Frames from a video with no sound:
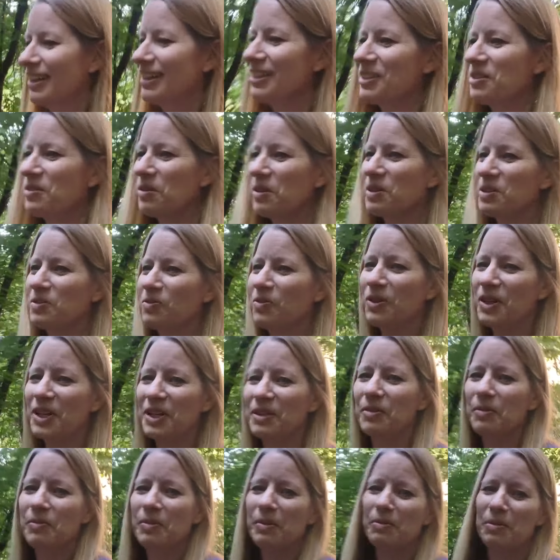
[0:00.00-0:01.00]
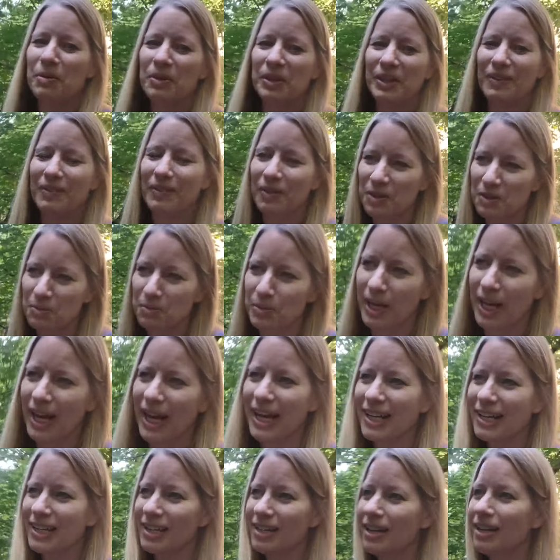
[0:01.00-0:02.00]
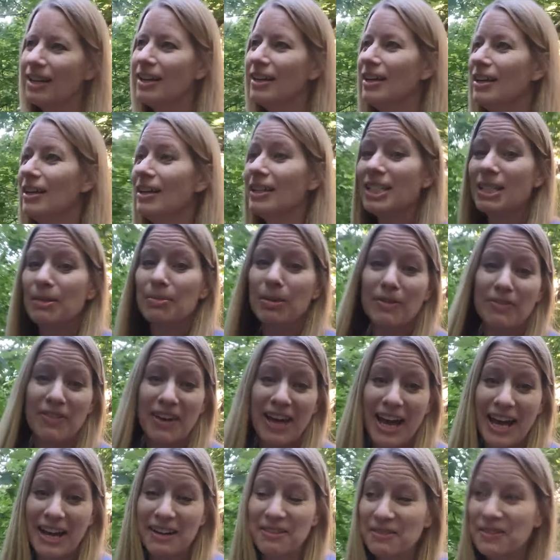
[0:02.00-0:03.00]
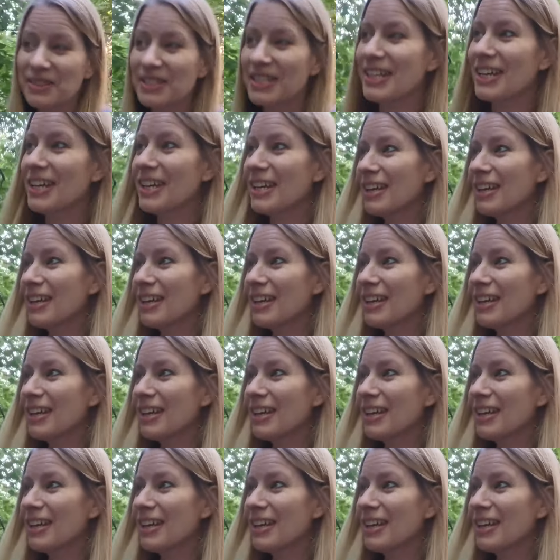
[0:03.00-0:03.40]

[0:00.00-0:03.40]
It's always fun when people leave those behind to be found.